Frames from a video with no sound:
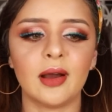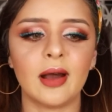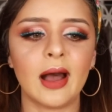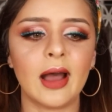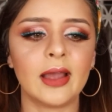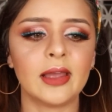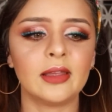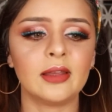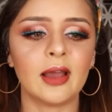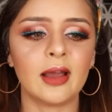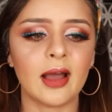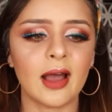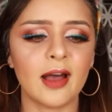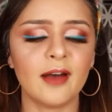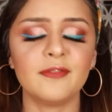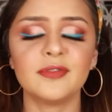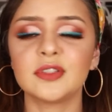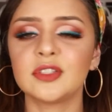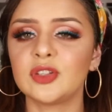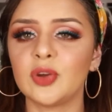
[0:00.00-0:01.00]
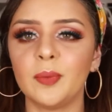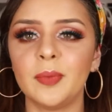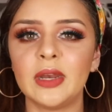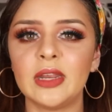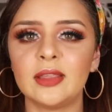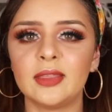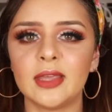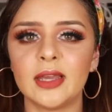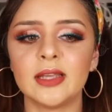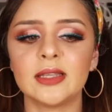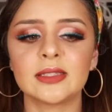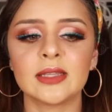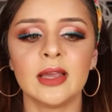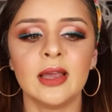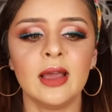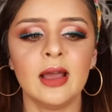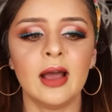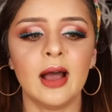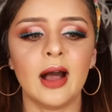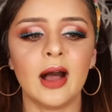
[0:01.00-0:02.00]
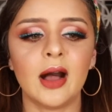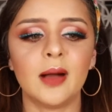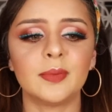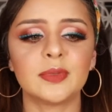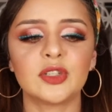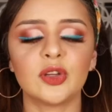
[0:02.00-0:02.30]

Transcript: I have so many things, um,